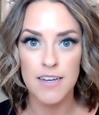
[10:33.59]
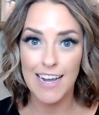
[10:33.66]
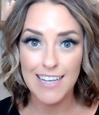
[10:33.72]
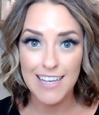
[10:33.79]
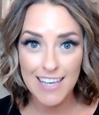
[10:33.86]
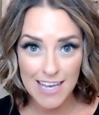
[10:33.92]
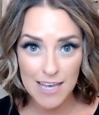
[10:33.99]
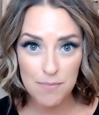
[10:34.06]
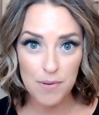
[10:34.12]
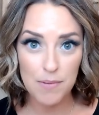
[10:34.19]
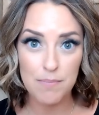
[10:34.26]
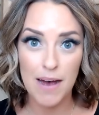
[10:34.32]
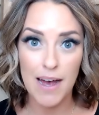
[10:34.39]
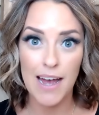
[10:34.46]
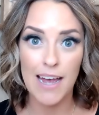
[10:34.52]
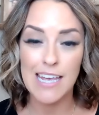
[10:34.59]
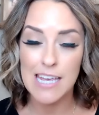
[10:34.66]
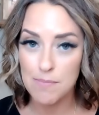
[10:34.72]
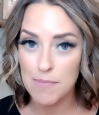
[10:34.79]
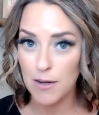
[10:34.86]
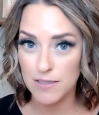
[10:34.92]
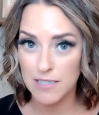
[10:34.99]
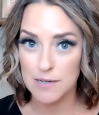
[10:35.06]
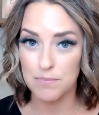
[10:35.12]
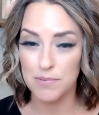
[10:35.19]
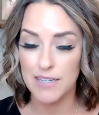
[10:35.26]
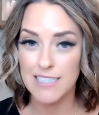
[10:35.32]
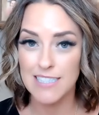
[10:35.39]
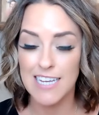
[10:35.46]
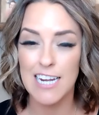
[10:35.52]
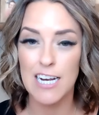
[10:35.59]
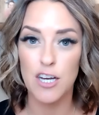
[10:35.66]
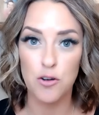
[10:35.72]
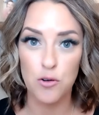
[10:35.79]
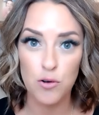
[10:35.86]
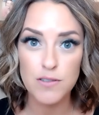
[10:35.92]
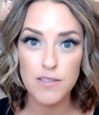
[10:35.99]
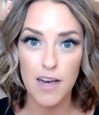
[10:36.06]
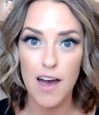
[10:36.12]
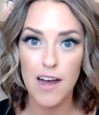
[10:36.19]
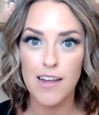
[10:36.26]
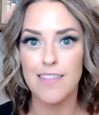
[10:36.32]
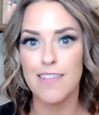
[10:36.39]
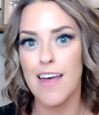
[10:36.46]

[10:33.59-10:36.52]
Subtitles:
I keep my email templates in a Google Doc.